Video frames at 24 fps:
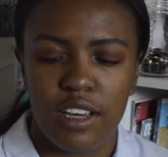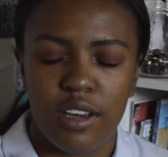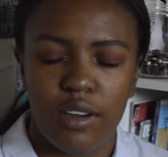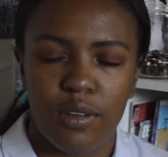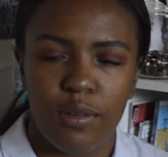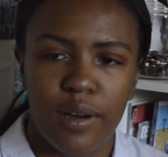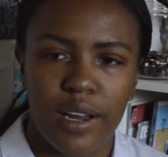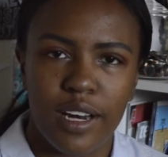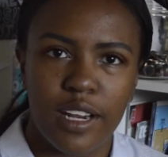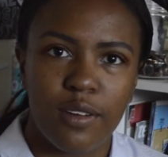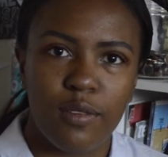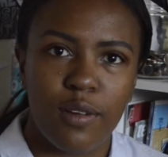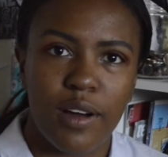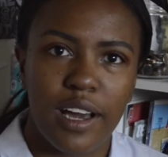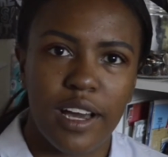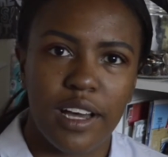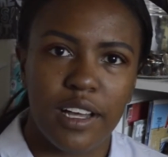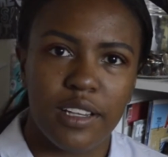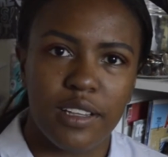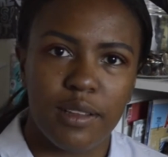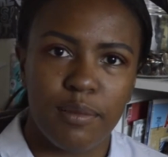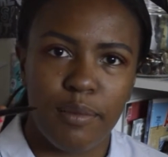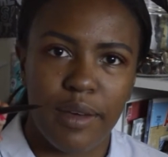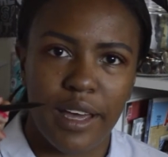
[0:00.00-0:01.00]
Wet n
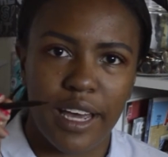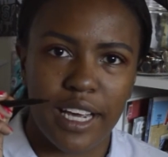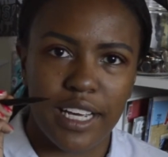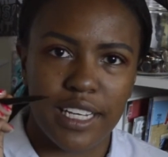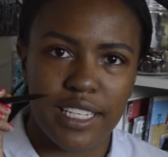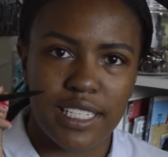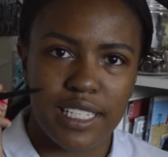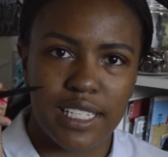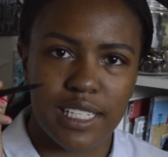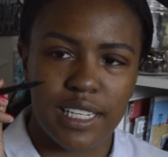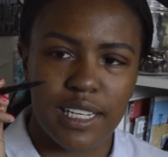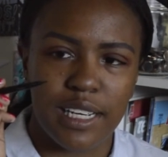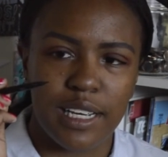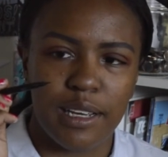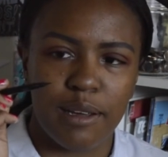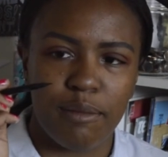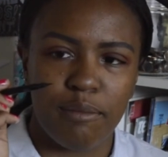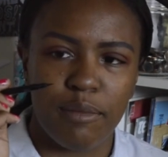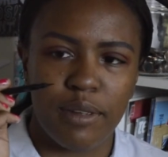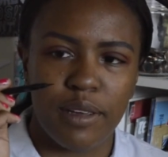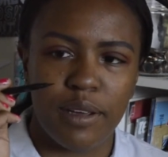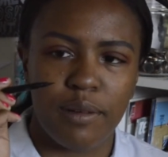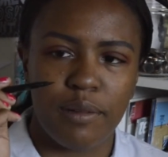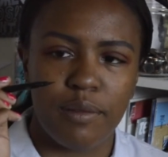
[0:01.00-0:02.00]
Wild Mega
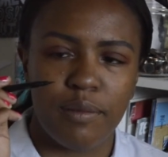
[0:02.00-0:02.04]
Slim